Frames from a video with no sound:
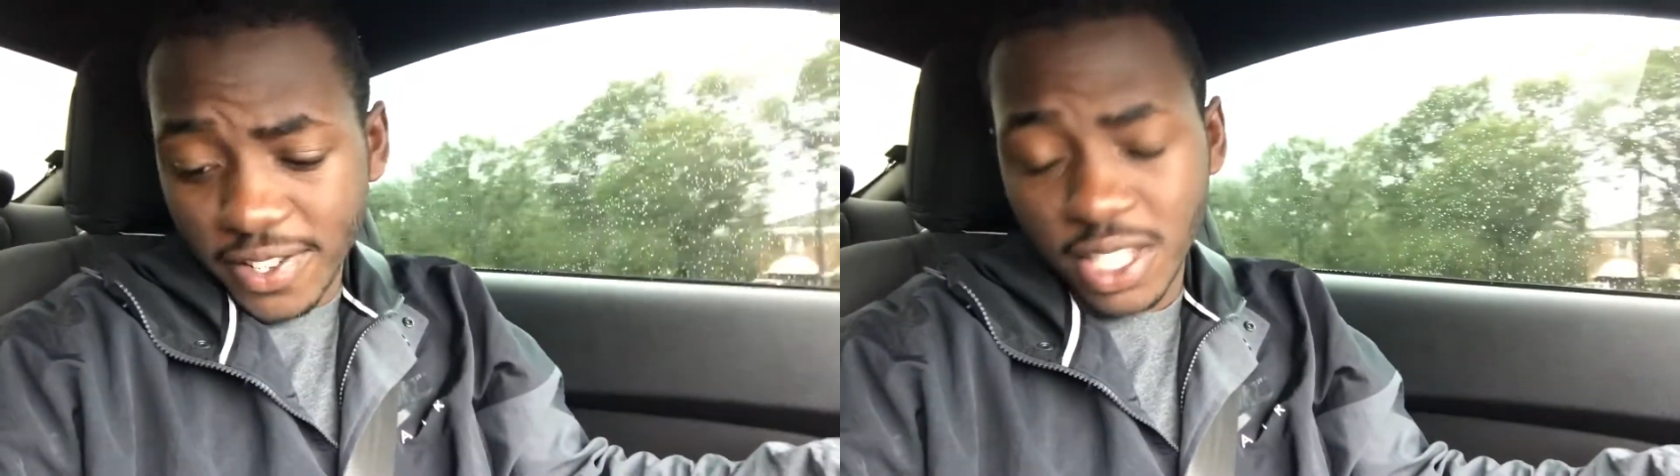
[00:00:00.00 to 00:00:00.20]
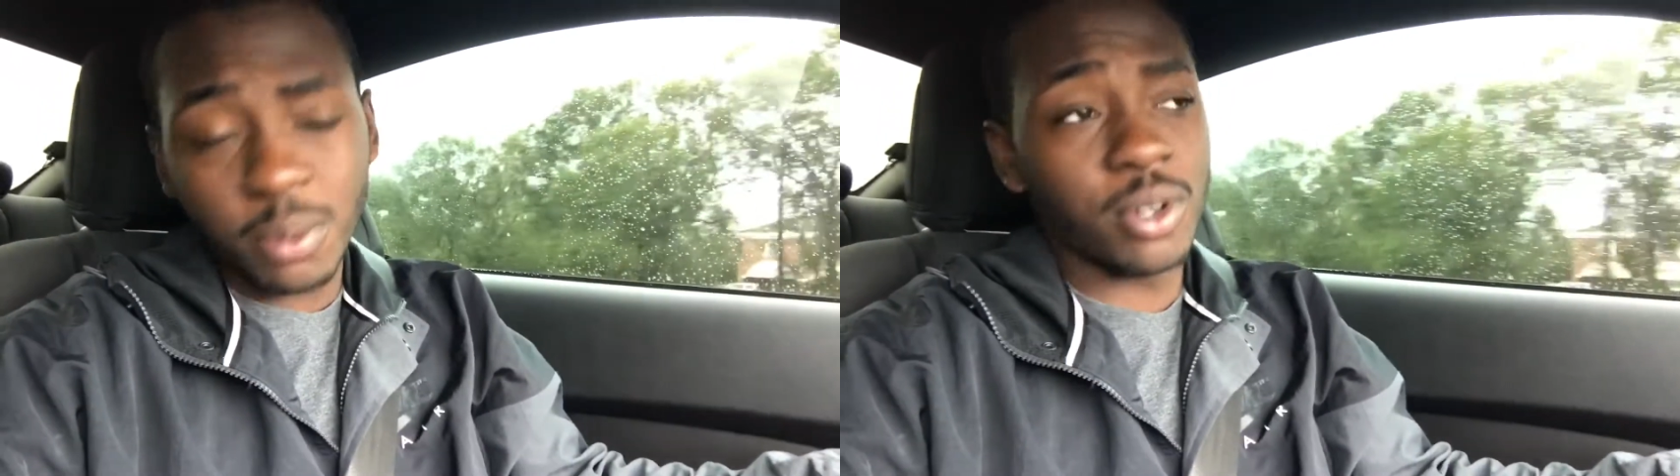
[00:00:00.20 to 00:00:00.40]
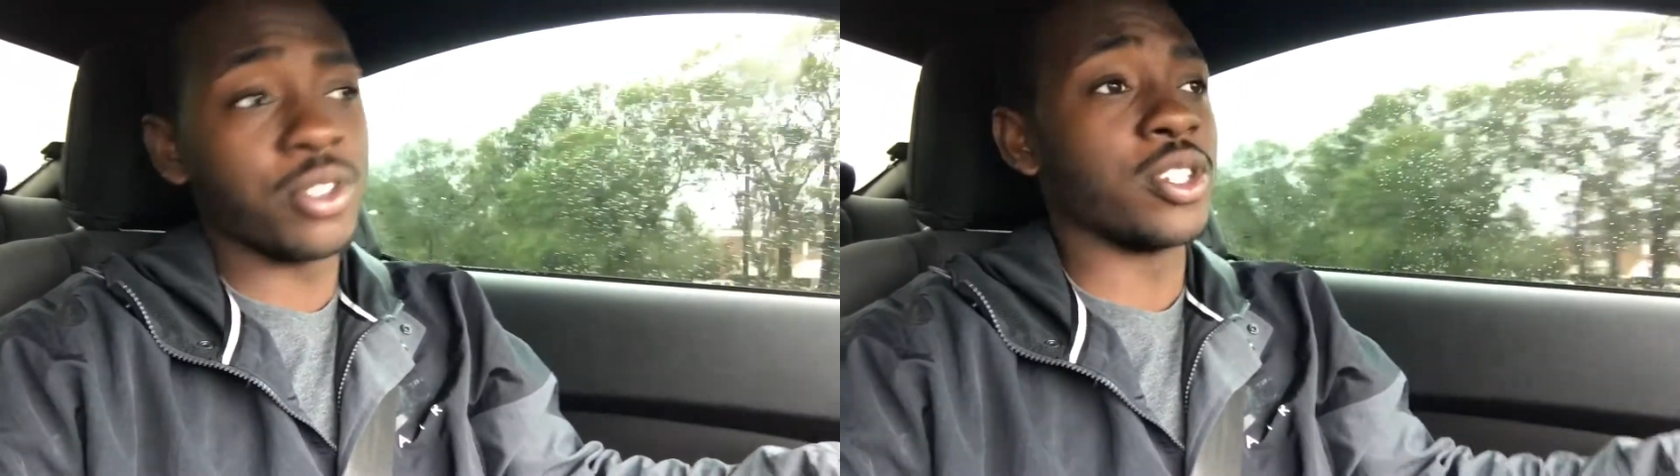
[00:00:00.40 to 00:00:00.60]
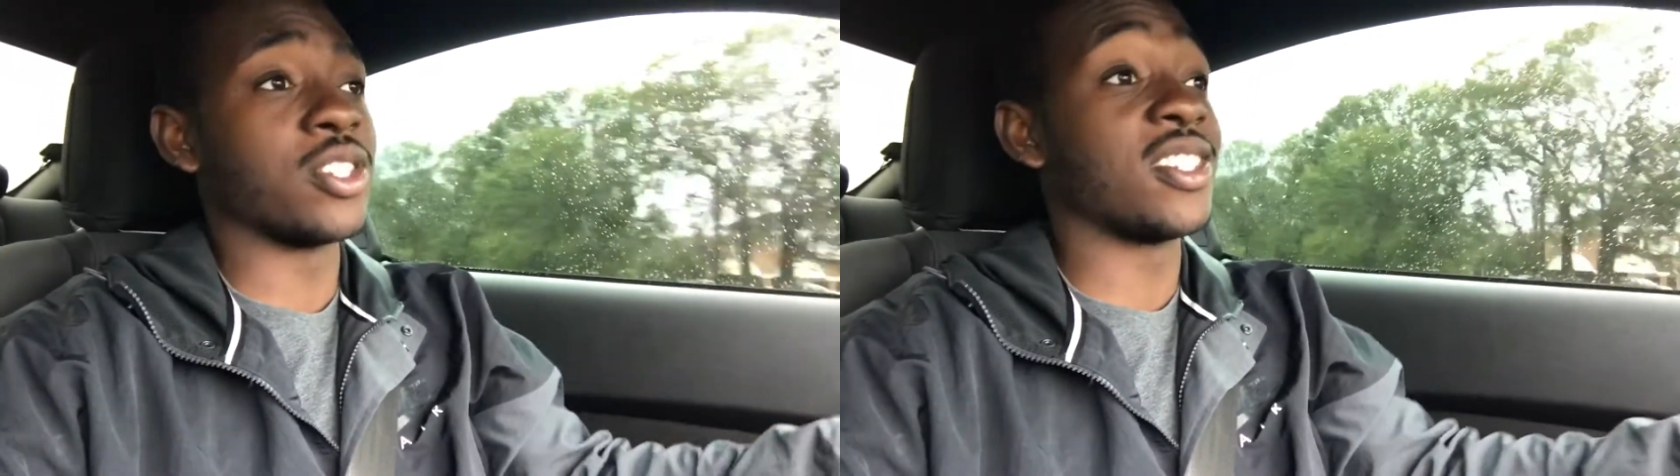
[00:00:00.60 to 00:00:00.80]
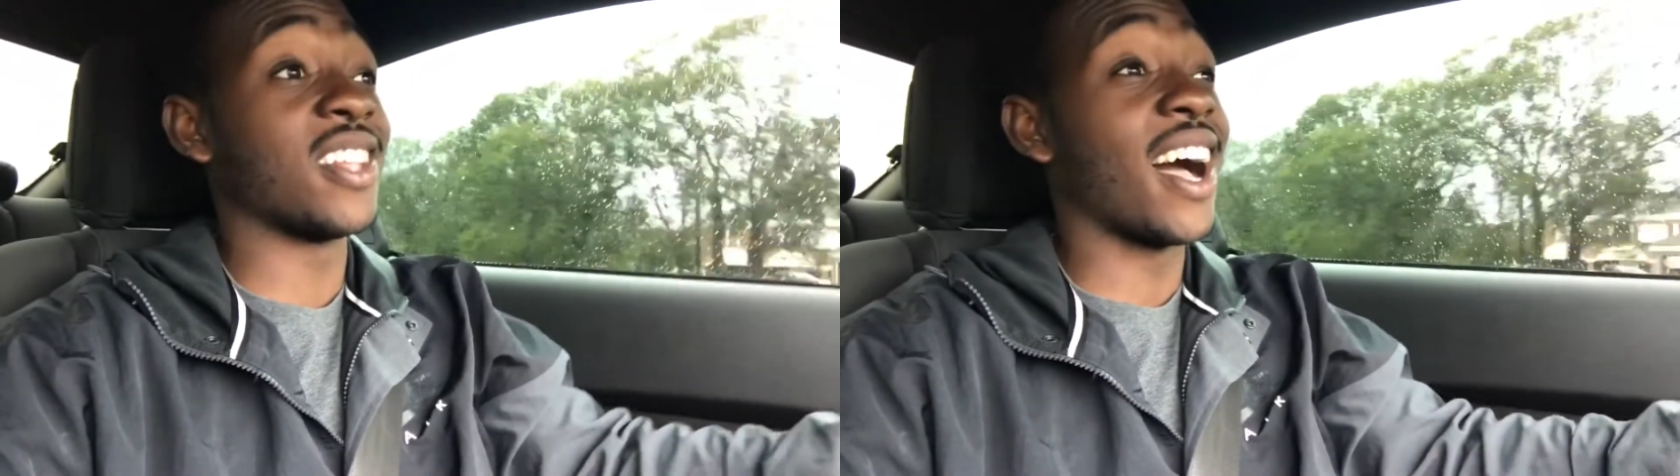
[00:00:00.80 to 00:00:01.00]
similar to
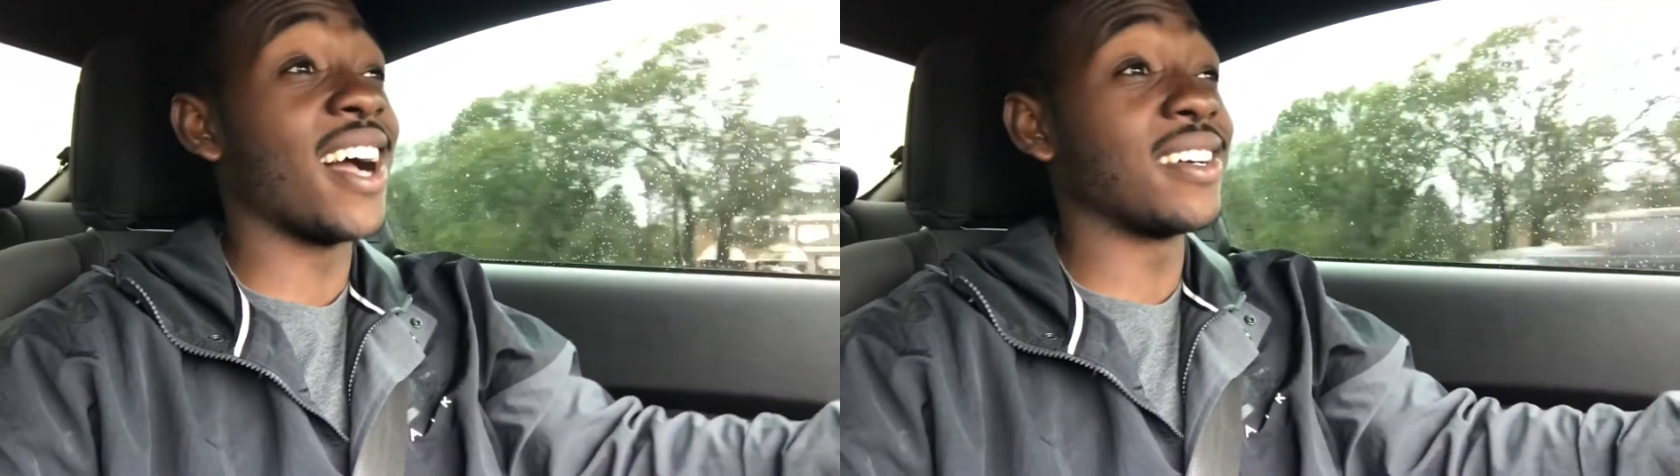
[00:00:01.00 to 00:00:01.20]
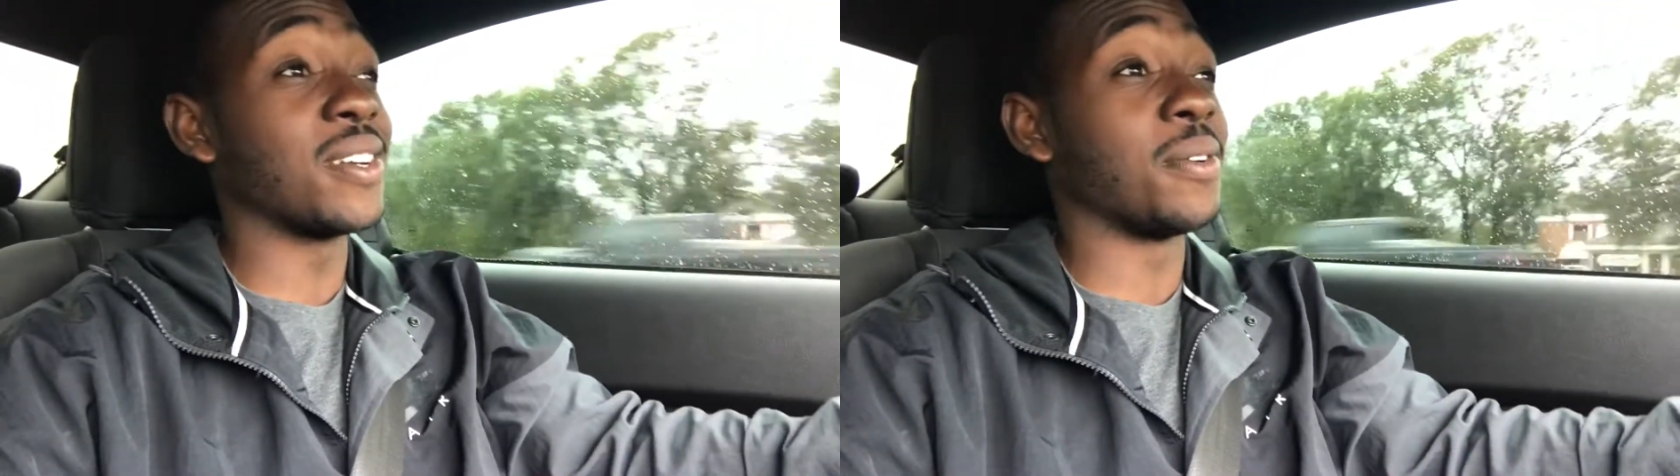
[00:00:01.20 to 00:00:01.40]
stock,